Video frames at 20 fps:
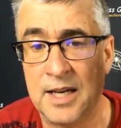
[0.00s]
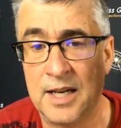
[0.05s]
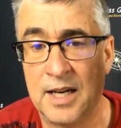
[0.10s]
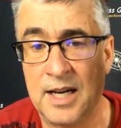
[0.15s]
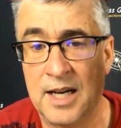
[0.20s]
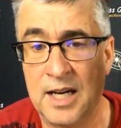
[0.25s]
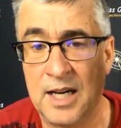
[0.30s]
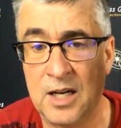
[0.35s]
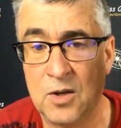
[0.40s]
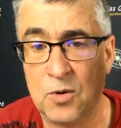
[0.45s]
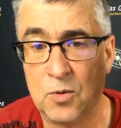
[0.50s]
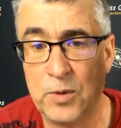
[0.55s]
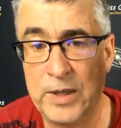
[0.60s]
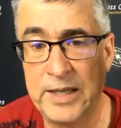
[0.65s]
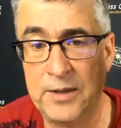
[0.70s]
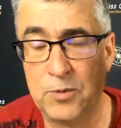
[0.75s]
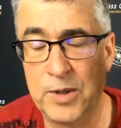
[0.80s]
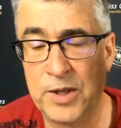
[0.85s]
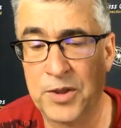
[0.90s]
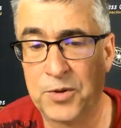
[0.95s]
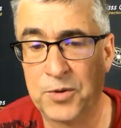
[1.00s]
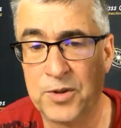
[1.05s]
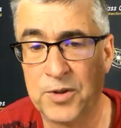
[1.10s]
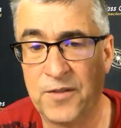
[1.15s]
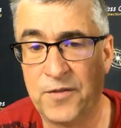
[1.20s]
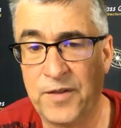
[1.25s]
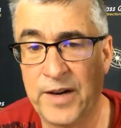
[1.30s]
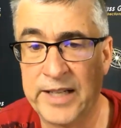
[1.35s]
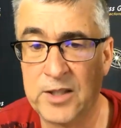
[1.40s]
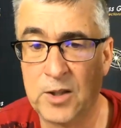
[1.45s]
uh, we went through the
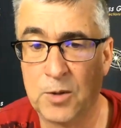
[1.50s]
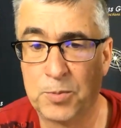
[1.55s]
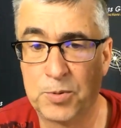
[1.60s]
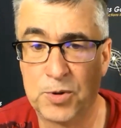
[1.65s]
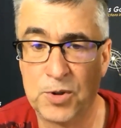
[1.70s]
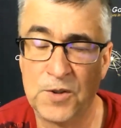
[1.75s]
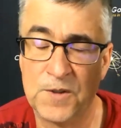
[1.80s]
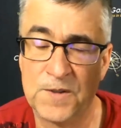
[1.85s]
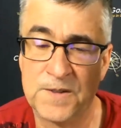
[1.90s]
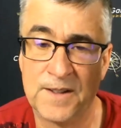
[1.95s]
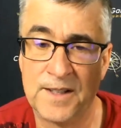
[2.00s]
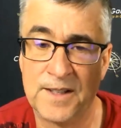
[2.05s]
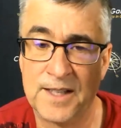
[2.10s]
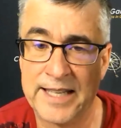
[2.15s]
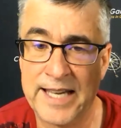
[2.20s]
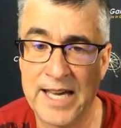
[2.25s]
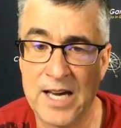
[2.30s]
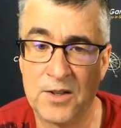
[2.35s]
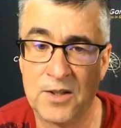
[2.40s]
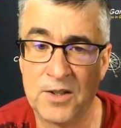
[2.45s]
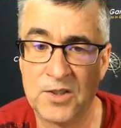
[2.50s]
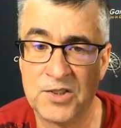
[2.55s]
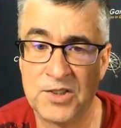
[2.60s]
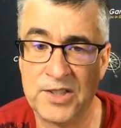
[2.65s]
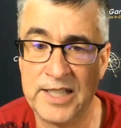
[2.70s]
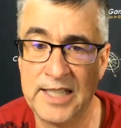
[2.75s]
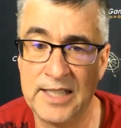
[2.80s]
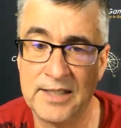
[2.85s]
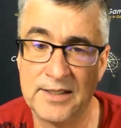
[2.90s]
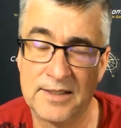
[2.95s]
final proofs of the counter
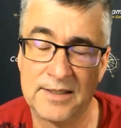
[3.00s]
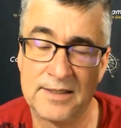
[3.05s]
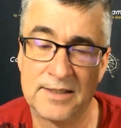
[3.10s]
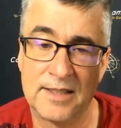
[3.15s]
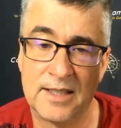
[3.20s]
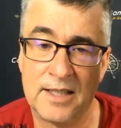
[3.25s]
sheets.